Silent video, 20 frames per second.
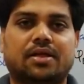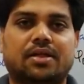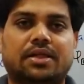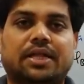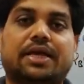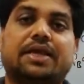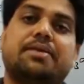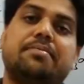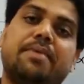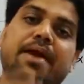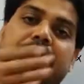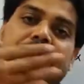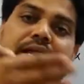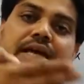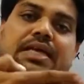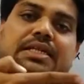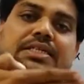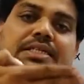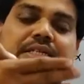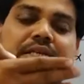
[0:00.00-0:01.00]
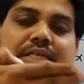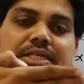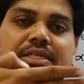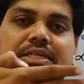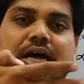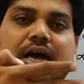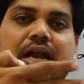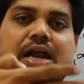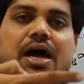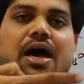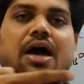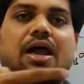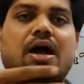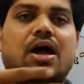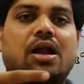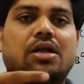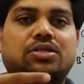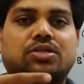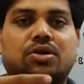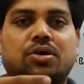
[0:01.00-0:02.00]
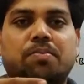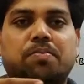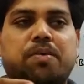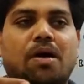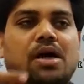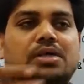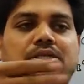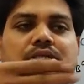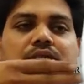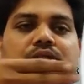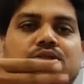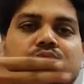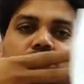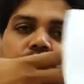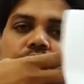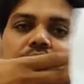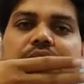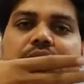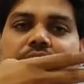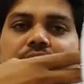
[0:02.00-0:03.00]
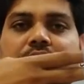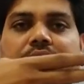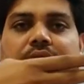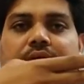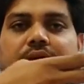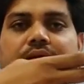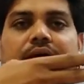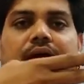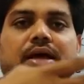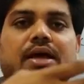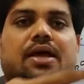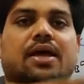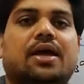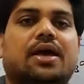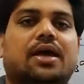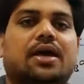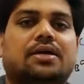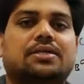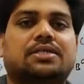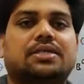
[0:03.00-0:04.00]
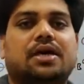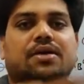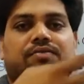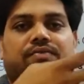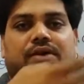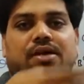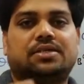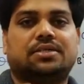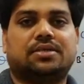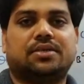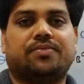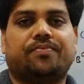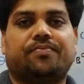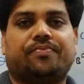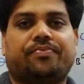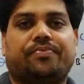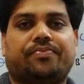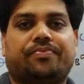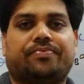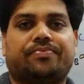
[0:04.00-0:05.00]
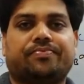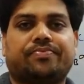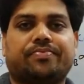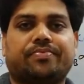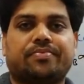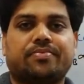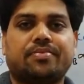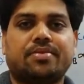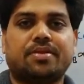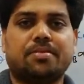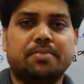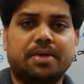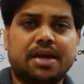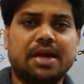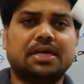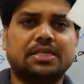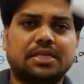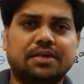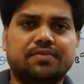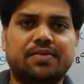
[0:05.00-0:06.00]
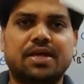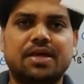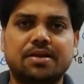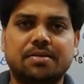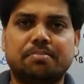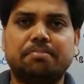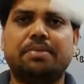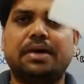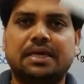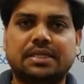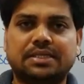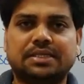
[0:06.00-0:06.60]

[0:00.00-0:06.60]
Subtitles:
the remaining 6 are also passing through this surface because of the big